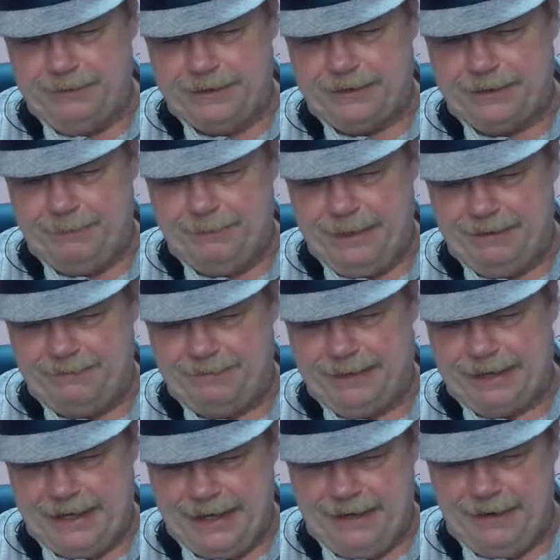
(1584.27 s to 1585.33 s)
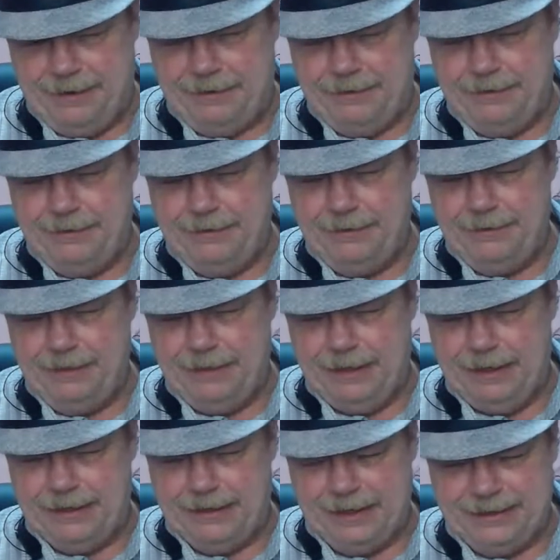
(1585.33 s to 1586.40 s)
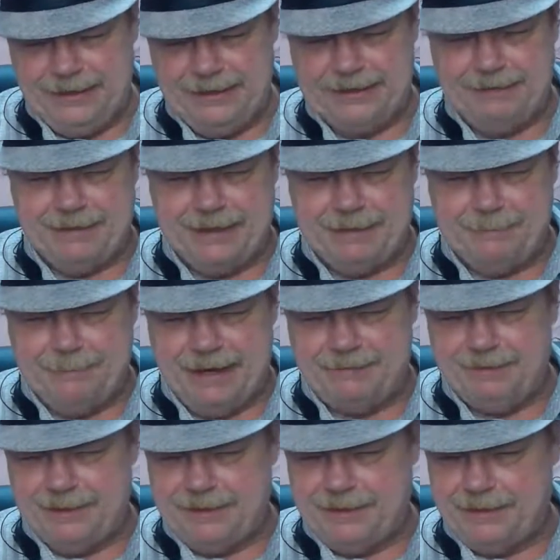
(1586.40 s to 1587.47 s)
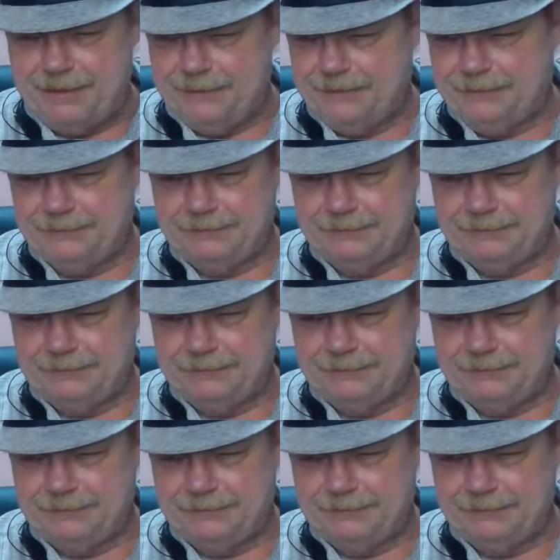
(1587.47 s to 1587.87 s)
got the Mavic Air, and then I think they've got a Mavic